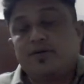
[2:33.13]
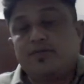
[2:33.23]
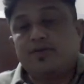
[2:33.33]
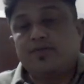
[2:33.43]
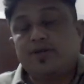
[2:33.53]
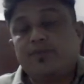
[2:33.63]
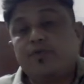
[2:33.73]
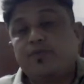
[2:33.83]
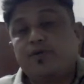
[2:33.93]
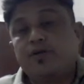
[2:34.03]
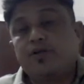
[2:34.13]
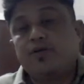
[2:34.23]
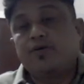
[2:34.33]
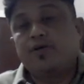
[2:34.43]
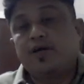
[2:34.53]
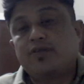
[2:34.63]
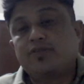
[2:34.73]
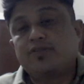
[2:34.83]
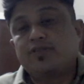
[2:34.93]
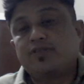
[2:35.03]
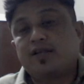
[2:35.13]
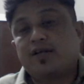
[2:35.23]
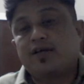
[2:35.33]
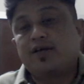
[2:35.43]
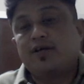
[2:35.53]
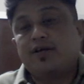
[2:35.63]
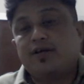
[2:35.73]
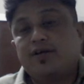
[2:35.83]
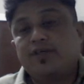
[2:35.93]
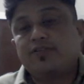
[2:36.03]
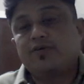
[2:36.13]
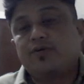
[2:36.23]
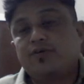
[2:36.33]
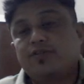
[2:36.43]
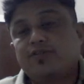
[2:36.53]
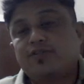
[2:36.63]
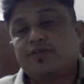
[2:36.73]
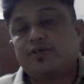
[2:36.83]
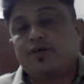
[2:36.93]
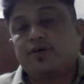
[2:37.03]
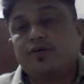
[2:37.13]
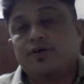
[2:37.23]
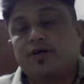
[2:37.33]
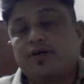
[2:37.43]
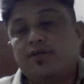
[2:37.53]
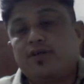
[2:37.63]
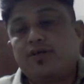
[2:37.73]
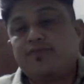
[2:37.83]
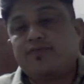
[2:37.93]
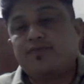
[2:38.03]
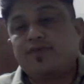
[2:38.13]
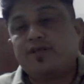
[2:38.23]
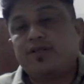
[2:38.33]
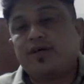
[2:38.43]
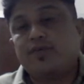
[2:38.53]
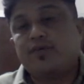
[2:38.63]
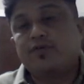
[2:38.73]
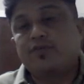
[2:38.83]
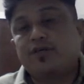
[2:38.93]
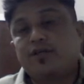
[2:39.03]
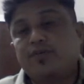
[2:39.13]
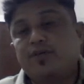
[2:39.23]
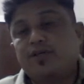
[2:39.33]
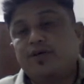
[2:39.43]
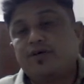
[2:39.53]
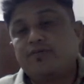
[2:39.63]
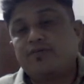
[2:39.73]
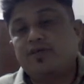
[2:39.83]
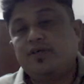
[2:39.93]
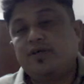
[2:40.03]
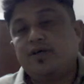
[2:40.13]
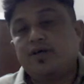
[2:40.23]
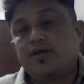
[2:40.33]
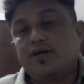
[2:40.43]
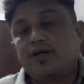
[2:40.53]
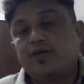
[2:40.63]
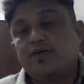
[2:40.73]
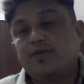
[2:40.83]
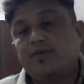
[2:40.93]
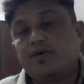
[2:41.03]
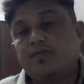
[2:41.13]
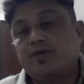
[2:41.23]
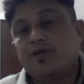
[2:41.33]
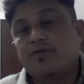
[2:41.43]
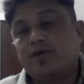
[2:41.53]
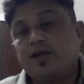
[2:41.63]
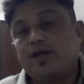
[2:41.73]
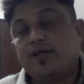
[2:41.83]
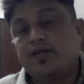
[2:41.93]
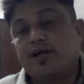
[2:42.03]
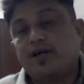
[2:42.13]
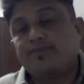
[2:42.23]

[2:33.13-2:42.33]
One very popularly known as just like race course, derived from the etymological meaning of the curriculum, or runway, like that.